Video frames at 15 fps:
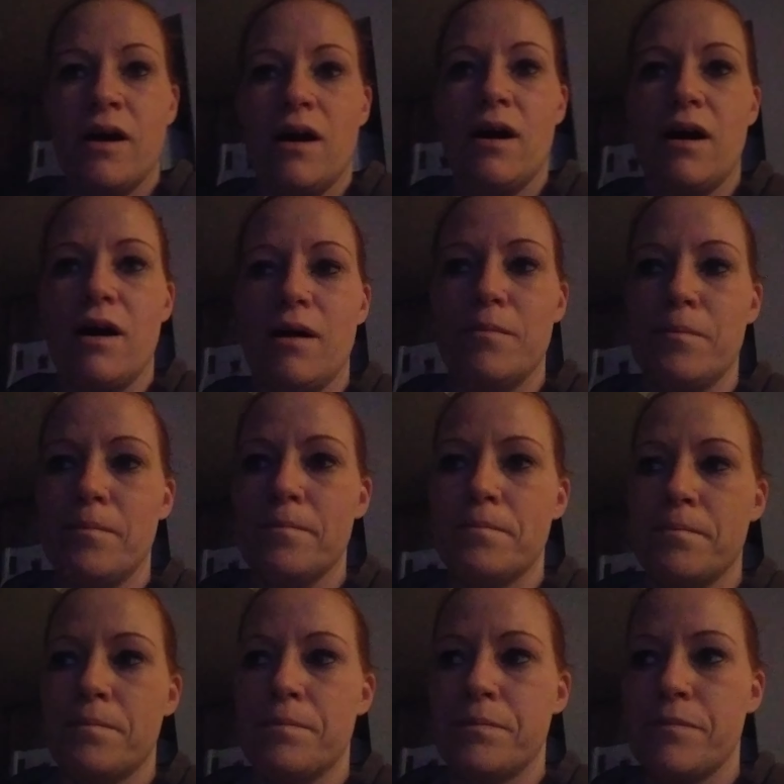Um,
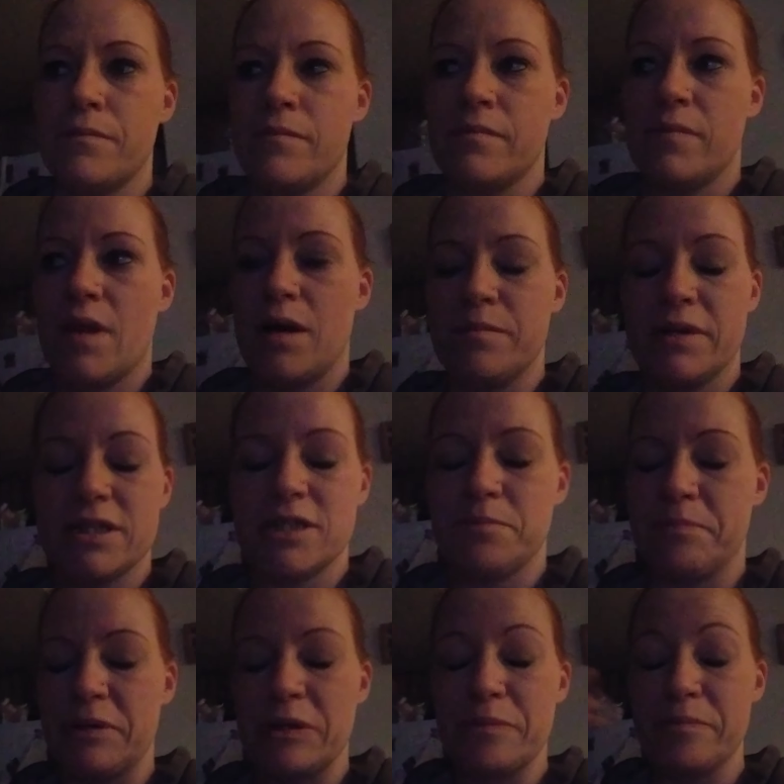I'm
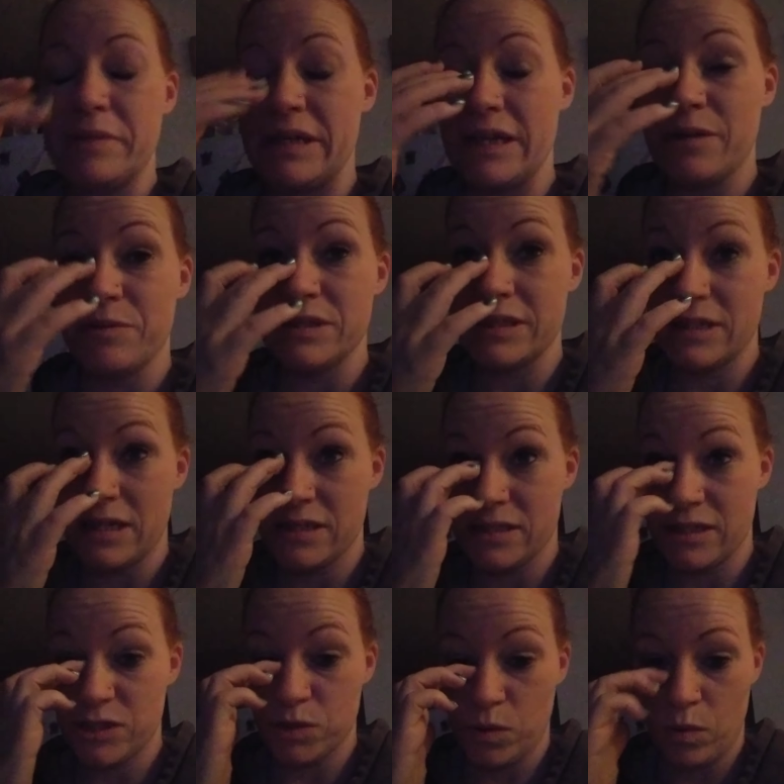experimenting with
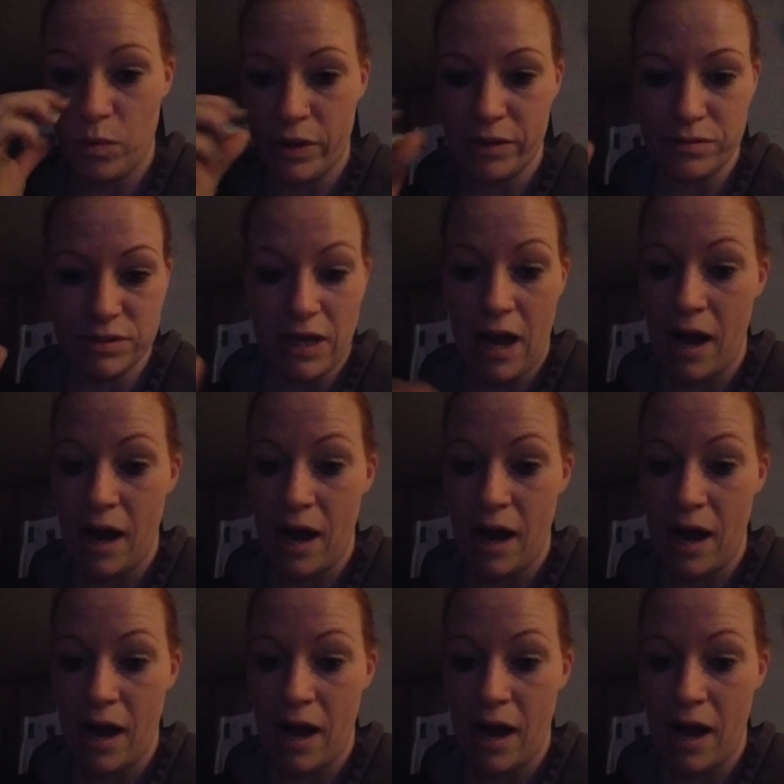essential oils.